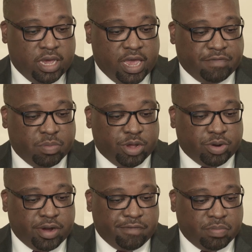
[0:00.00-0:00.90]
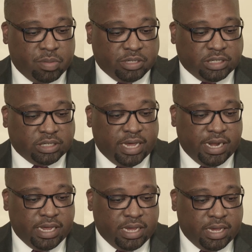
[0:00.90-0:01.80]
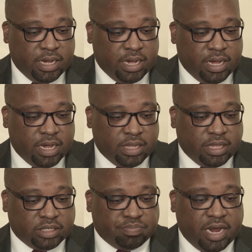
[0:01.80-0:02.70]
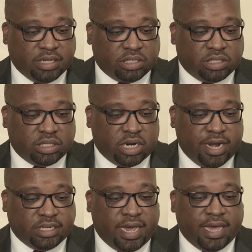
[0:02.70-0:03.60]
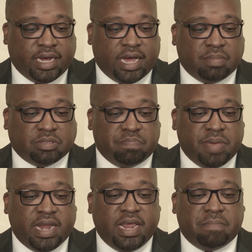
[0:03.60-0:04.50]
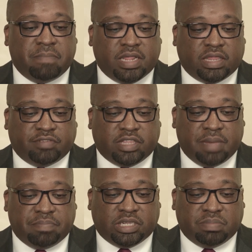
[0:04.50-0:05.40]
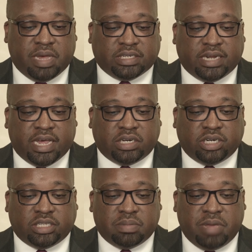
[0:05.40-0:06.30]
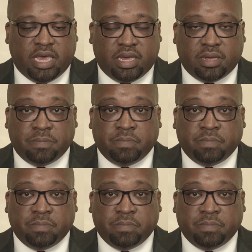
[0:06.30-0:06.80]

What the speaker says: Kefa Moirore from the Business Daily, the surprise rate hike comes barely a month after the MPC met and held rates in May.